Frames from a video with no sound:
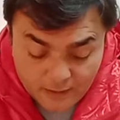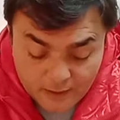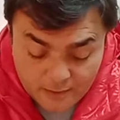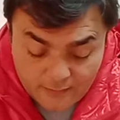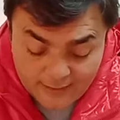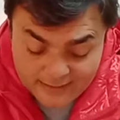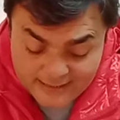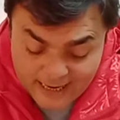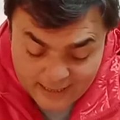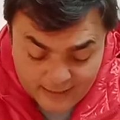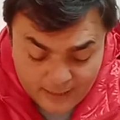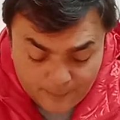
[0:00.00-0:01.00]

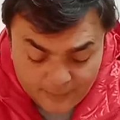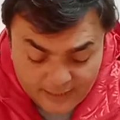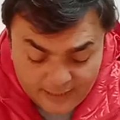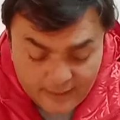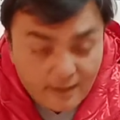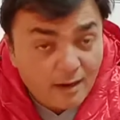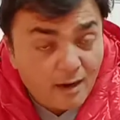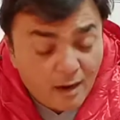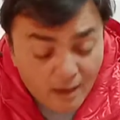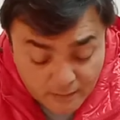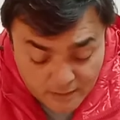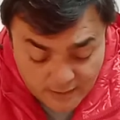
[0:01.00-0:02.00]
22nd April,
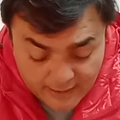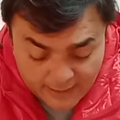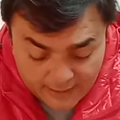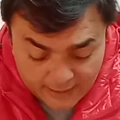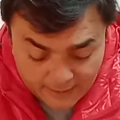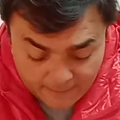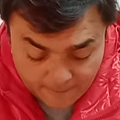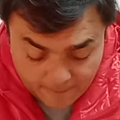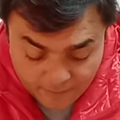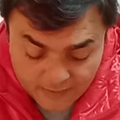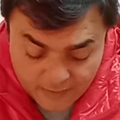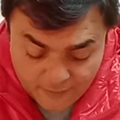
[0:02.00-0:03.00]
Earth Day.
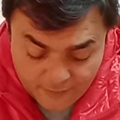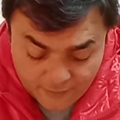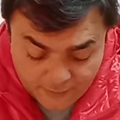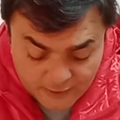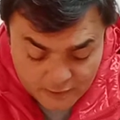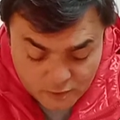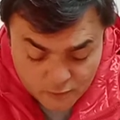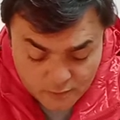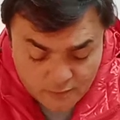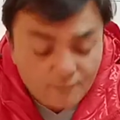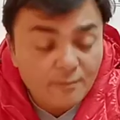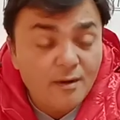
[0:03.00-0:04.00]
5th
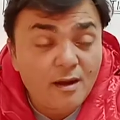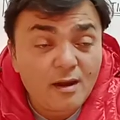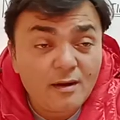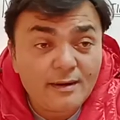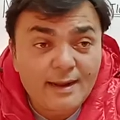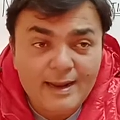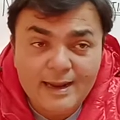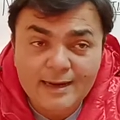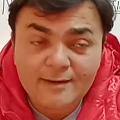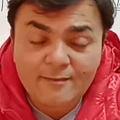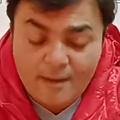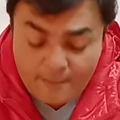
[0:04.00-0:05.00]
June, World
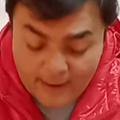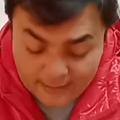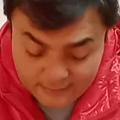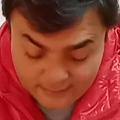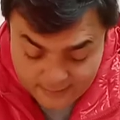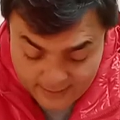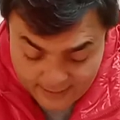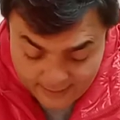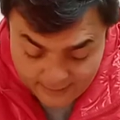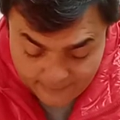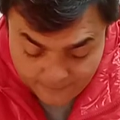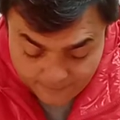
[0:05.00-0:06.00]
Environment
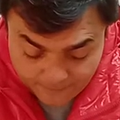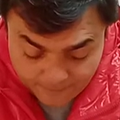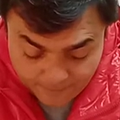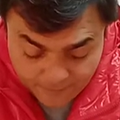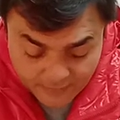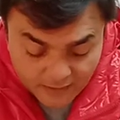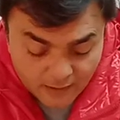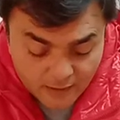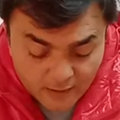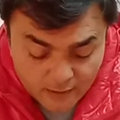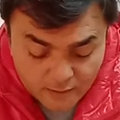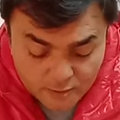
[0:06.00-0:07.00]
Day.
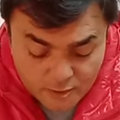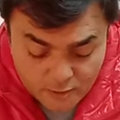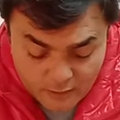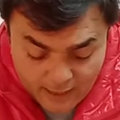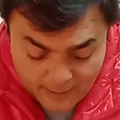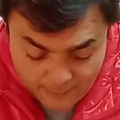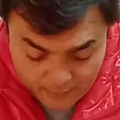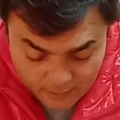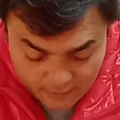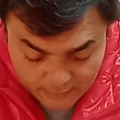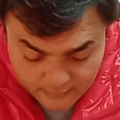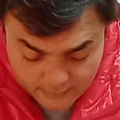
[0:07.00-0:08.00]
July
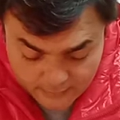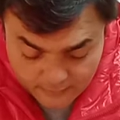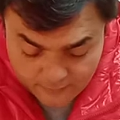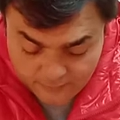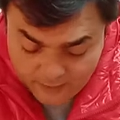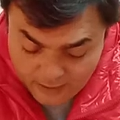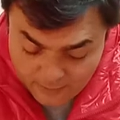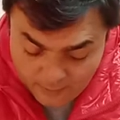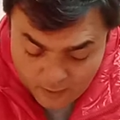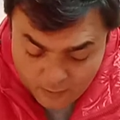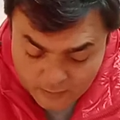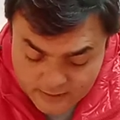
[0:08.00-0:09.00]
month, Van
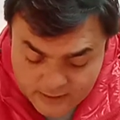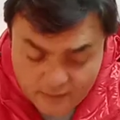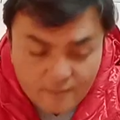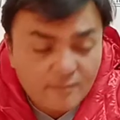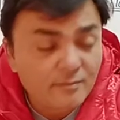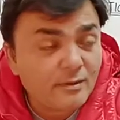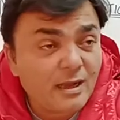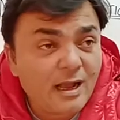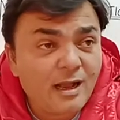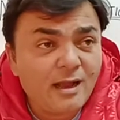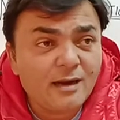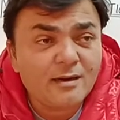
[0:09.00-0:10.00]
Mahotsav
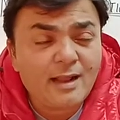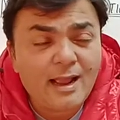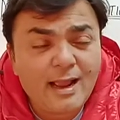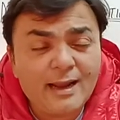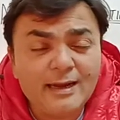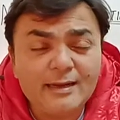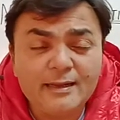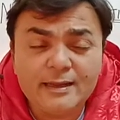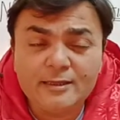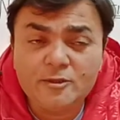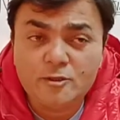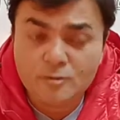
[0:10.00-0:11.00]
are held
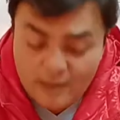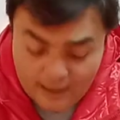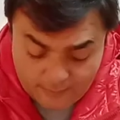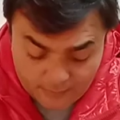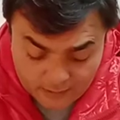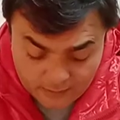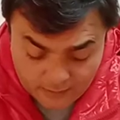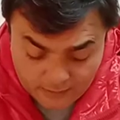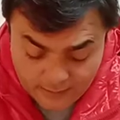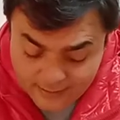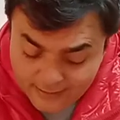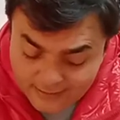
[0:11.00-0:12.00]
in July
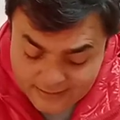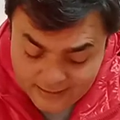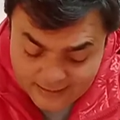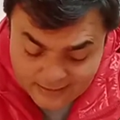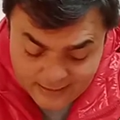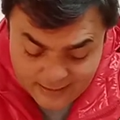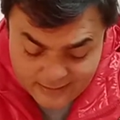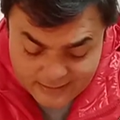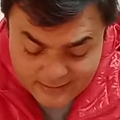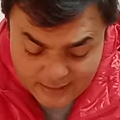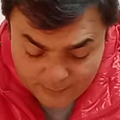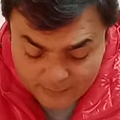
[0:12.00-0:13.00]
month. 16th
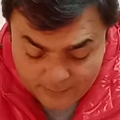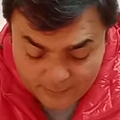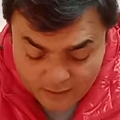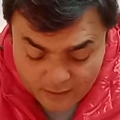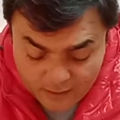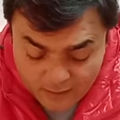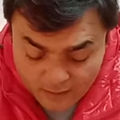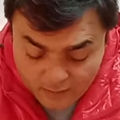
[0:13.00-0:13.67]
September,